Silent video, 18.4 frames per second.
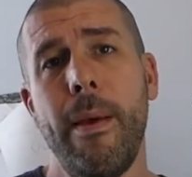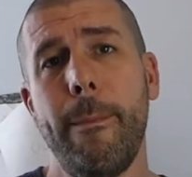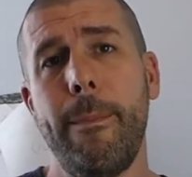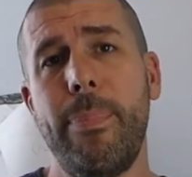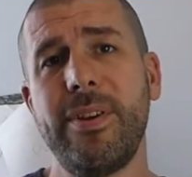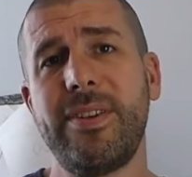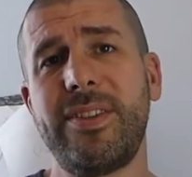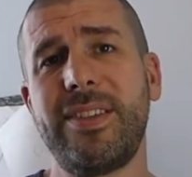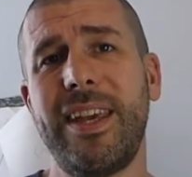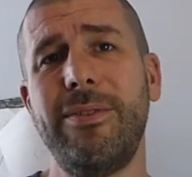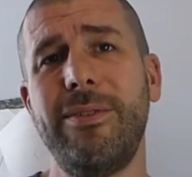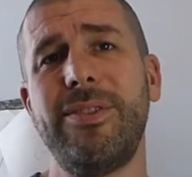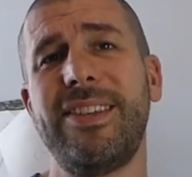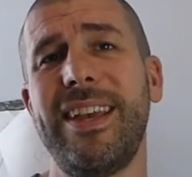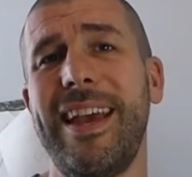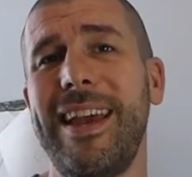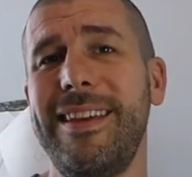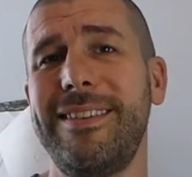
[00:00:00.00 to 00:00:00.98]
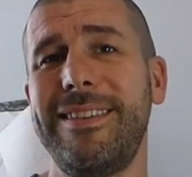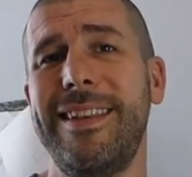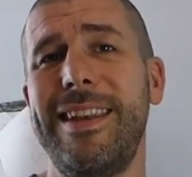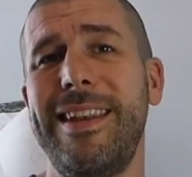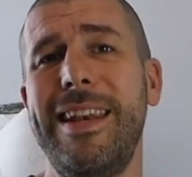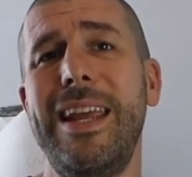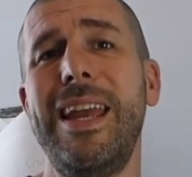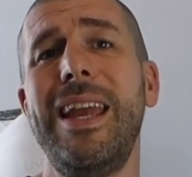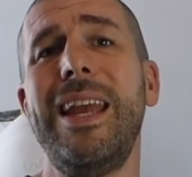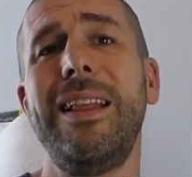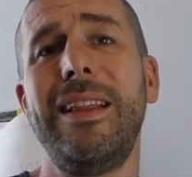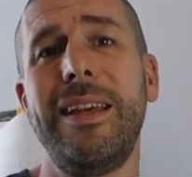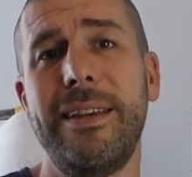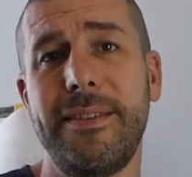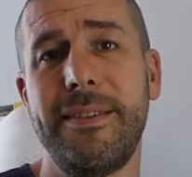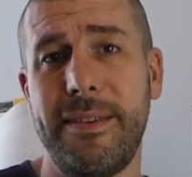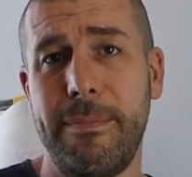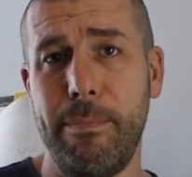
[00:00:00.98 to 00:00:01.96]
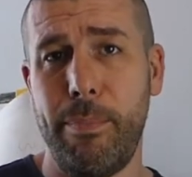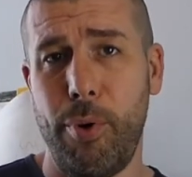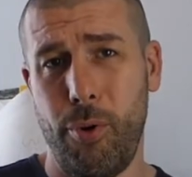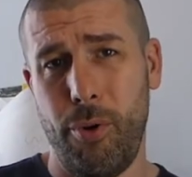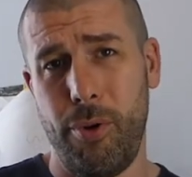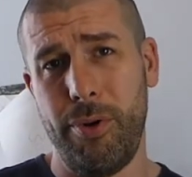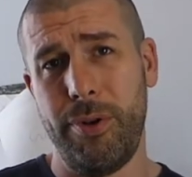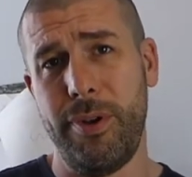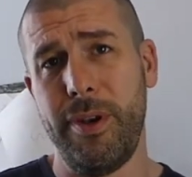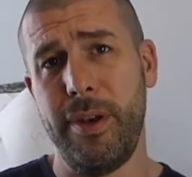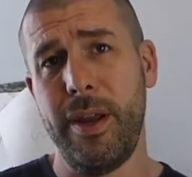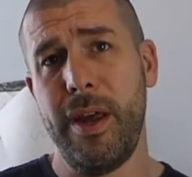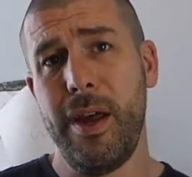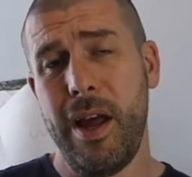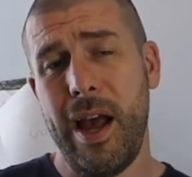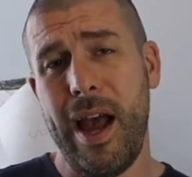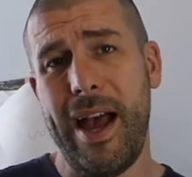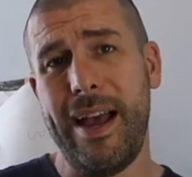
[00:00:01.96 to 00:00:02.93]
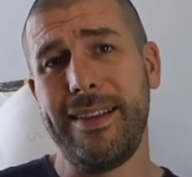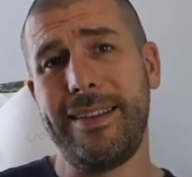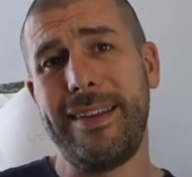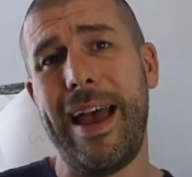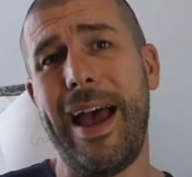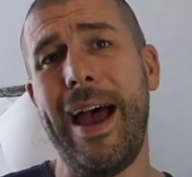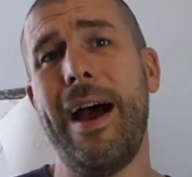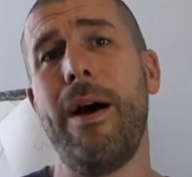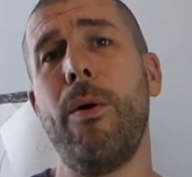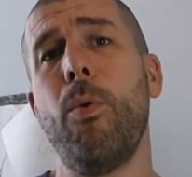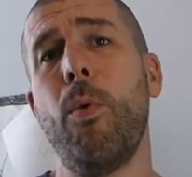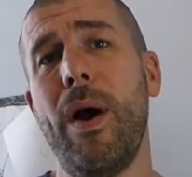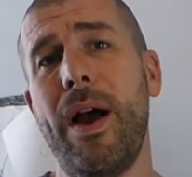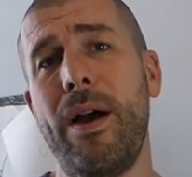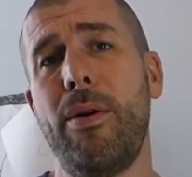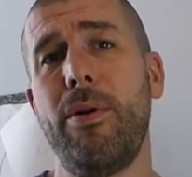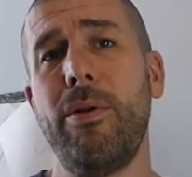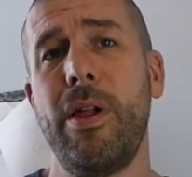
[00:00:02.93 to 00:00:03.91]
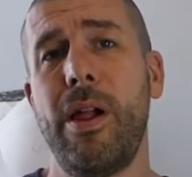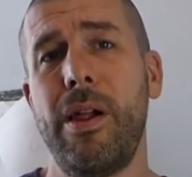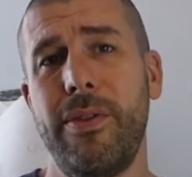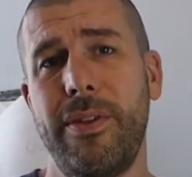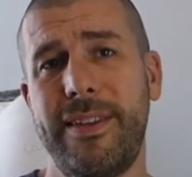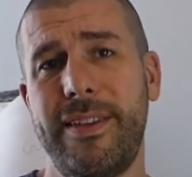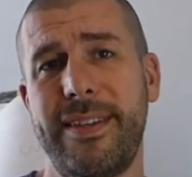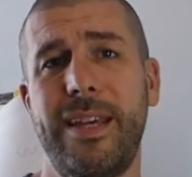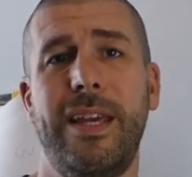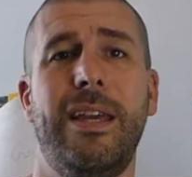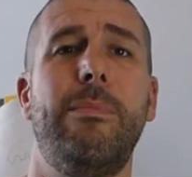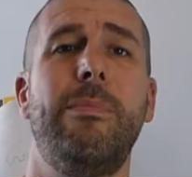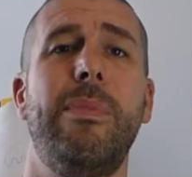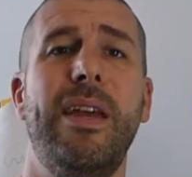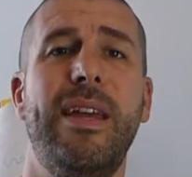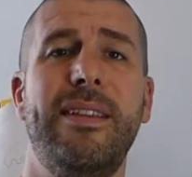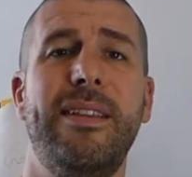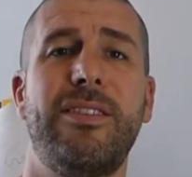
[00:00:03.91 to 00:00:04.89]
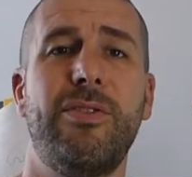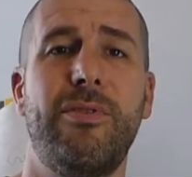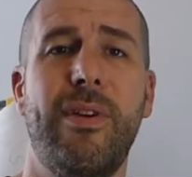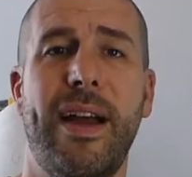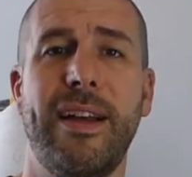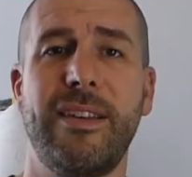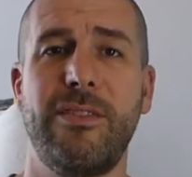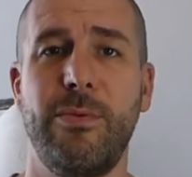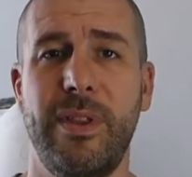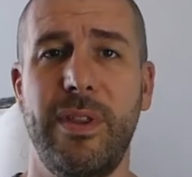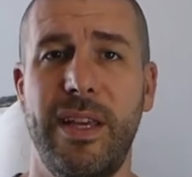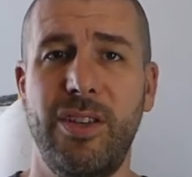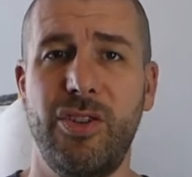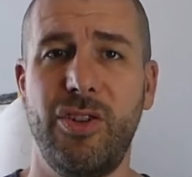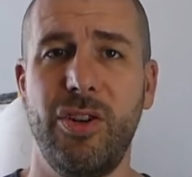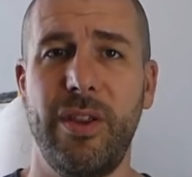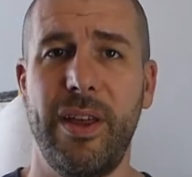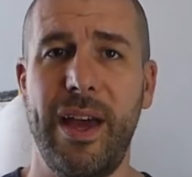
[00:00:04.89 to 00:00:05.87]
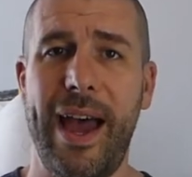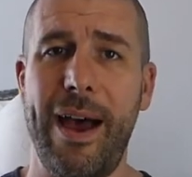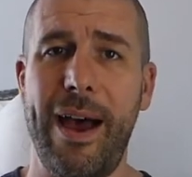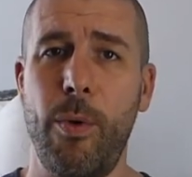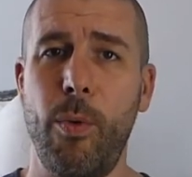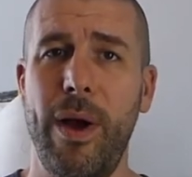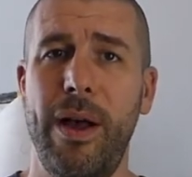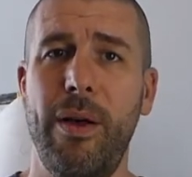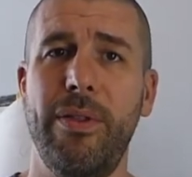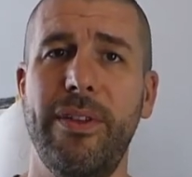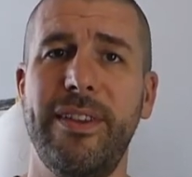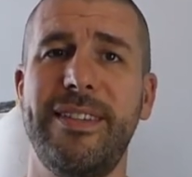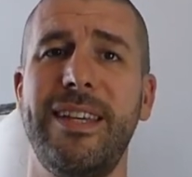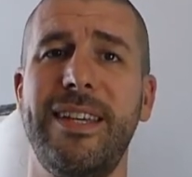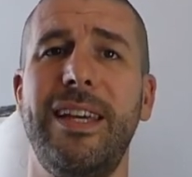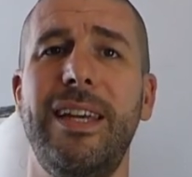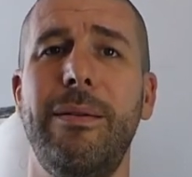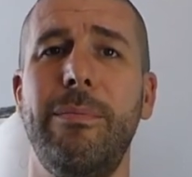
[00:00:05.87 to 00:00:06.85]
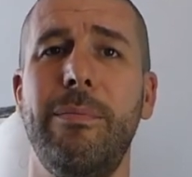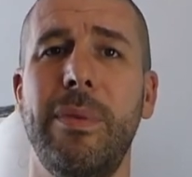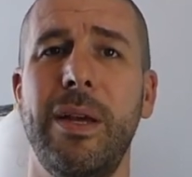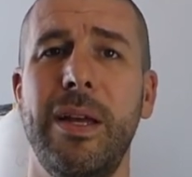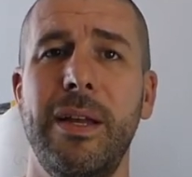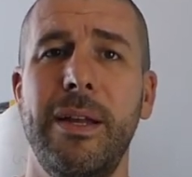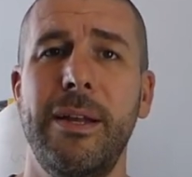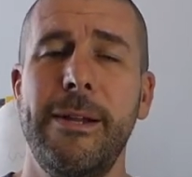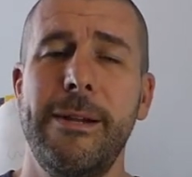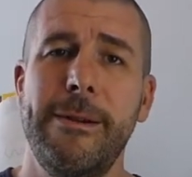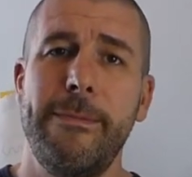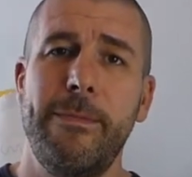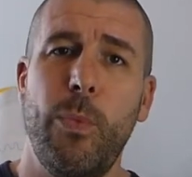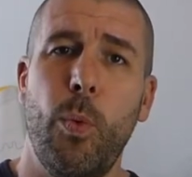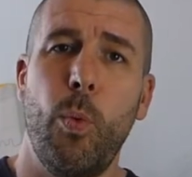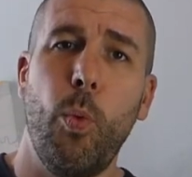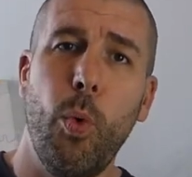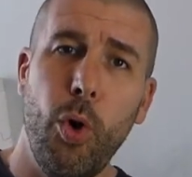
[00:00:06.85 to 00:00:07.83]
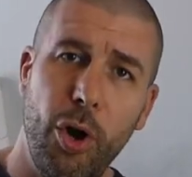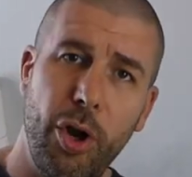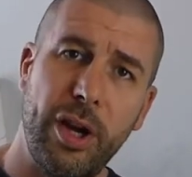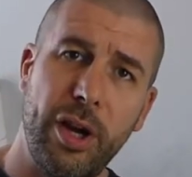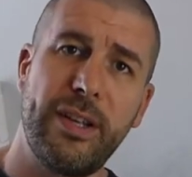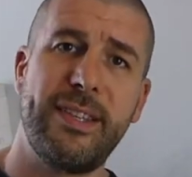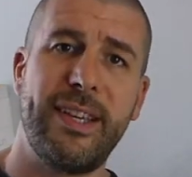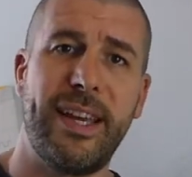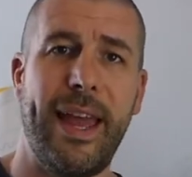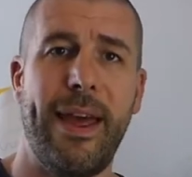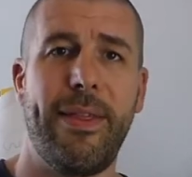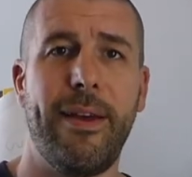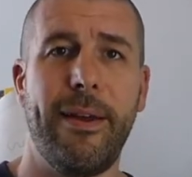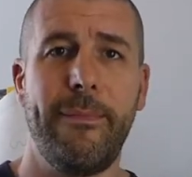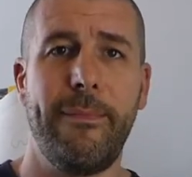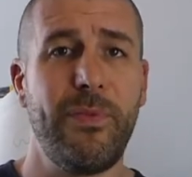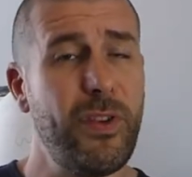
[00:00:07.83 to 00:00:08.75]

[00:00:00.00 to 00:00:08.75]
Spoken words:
but skill set isn't nearly as important as how well the team interacts with each other, how well the team work together.